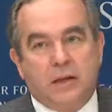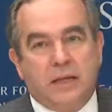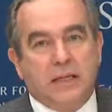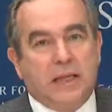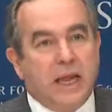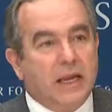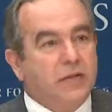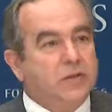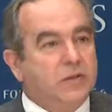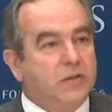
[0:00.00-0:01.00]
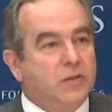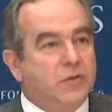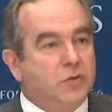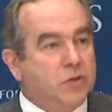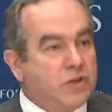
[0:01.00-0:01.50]
engaged,
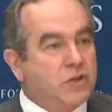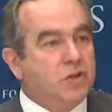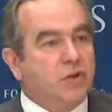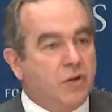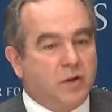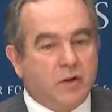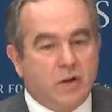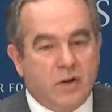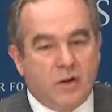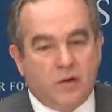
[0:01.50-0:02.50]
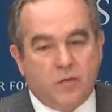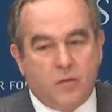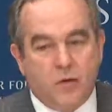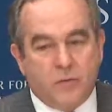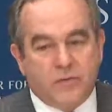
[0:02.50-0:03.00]
traditional
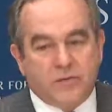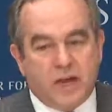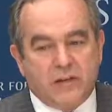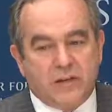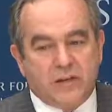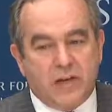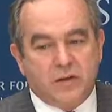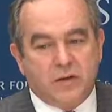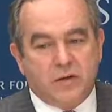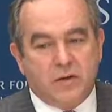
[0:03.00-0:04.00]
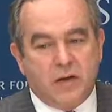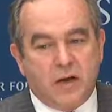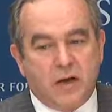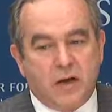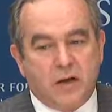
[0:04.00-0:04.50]
form of Southeast Asian
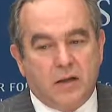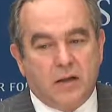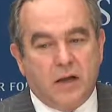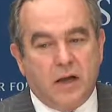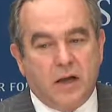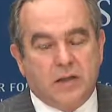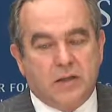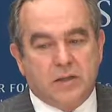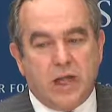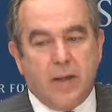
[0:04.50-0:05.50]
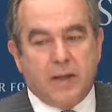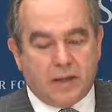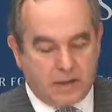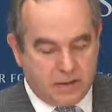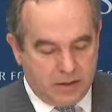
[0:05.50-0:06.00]
Islamic.
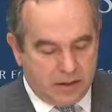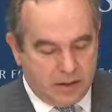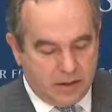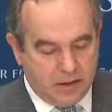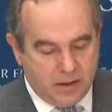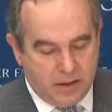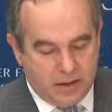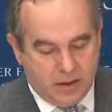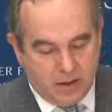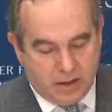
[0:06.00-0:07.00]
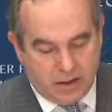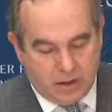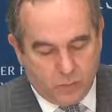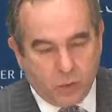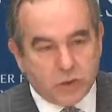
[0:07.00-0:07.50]

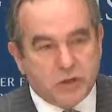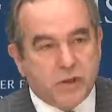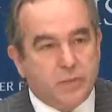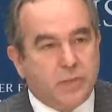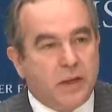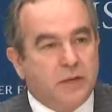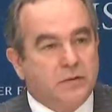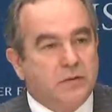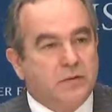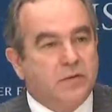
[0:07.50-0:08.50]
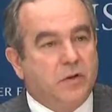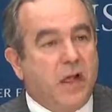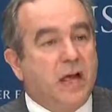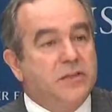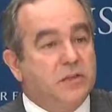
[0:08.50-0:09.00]
Uh, worship and
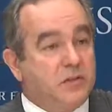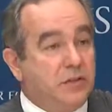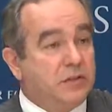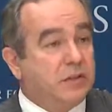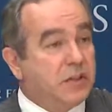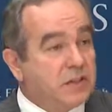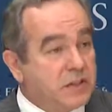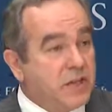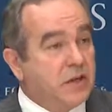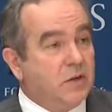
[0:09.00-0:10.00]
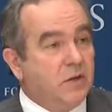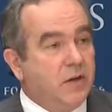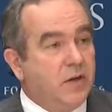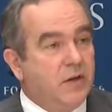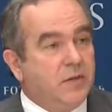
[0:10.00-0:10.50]
philosophy to continue
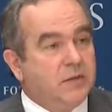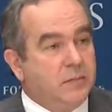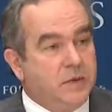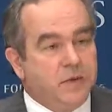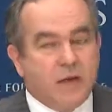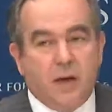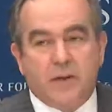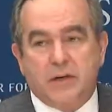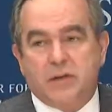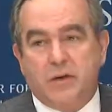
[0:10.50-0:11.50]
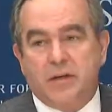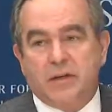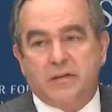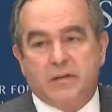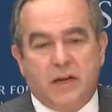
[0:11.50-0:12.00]
to be the dominant
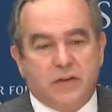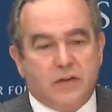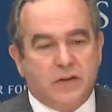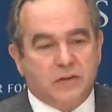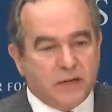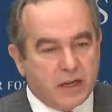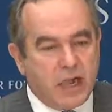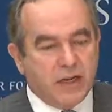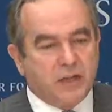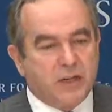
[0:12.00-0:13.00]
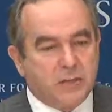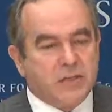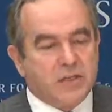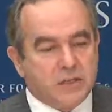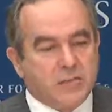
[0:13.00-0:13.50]
trend inside the country. And occasionally we
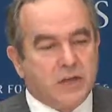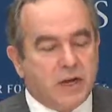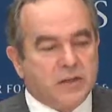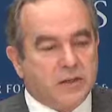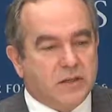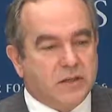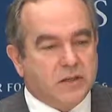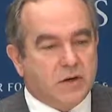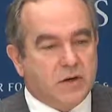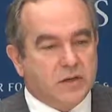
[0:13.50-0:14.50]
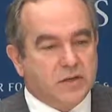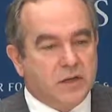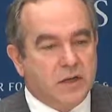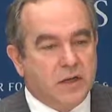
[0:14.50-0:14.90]
see some signs that concern us.